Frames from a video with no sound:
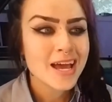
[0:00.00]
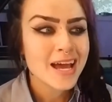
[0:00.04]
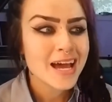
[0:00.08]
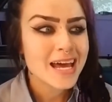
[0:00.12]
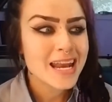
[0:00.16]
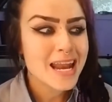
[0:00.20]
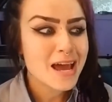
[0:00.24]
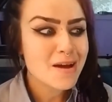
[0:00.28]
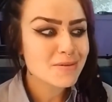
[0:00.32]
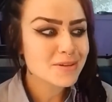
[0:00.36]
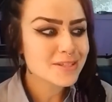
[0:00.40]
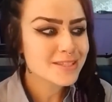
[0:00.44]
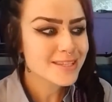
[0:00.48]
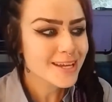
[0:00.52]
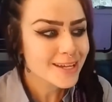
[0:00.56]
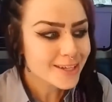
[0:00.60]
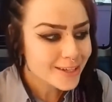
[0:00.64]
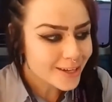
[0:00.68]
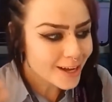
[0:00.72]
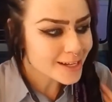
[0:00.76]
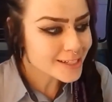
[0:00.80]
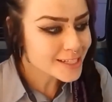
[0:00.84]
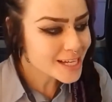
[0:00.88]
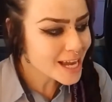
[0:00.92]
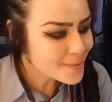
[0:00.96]
And I was like,
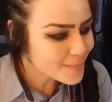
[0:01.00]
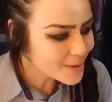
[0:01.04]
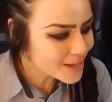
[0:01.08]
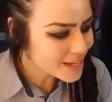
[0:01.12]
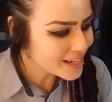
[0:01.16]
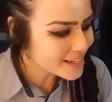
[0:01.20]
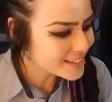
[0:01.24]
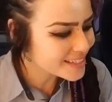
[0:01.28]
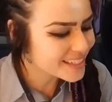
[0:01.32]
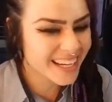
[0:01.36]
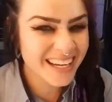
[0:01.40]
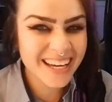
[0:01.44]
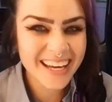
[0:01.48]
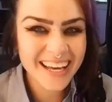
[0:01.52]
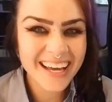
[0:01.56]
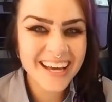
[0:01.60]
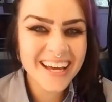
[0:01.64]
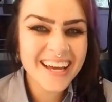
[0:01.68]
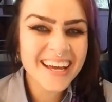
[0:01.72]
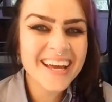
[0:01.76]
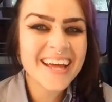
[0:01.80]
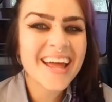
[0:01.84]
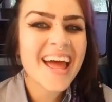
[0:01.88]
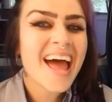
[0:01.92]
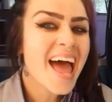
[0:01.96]
God damn it. Then
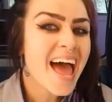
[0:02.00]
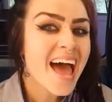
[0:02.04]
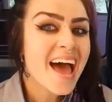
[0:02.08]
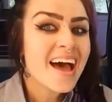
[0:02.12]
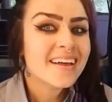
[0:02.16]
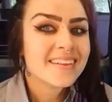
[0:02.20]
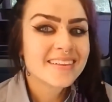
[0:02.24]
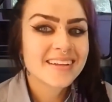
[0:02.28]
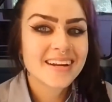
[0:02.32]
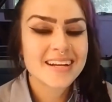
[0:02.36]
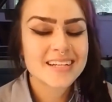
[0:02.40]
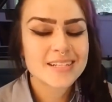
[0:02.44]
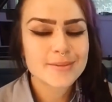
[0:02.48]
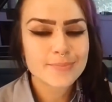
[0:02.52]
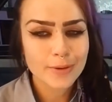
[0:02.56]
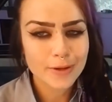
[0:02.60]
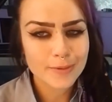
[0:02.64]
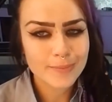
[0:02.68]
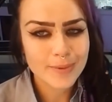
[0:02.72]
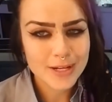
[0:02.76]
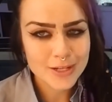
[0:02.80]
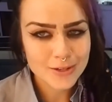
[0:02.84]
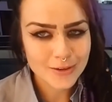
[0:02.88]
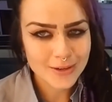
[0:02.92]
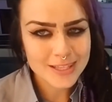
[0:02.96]
I had to pull
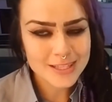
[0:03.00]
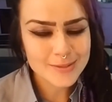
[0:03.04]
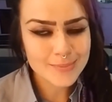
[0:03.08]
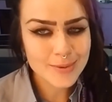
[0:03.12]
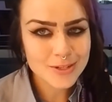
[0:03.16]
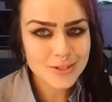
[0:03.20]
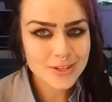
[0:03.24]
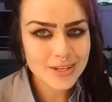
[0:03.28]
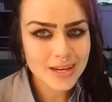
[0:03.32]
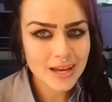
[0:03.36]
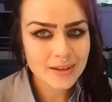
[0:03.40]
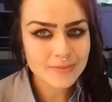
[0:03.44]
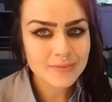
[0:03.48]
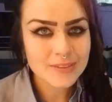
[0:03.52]
my transmission out.